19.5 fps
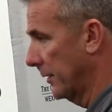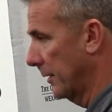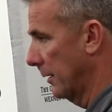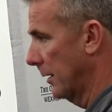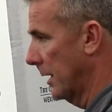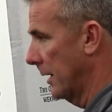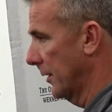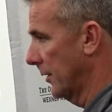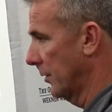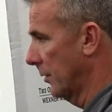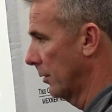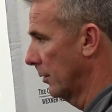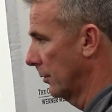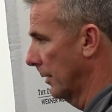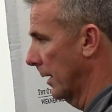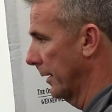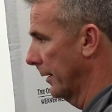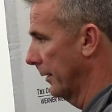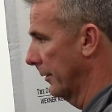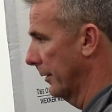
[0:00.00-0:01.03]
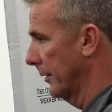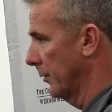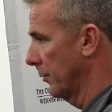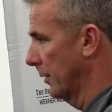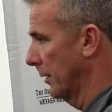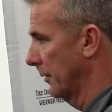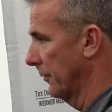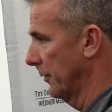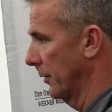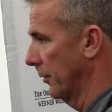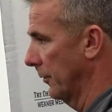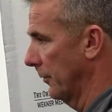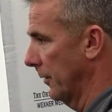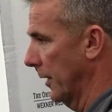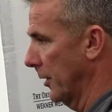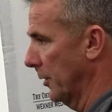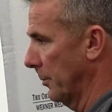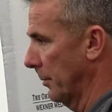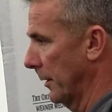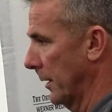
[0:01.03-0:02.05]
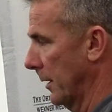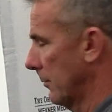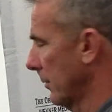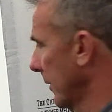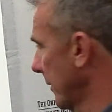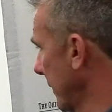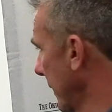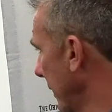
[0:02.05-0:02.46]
a lost soul around here. He's one of the few freshmen, I want to say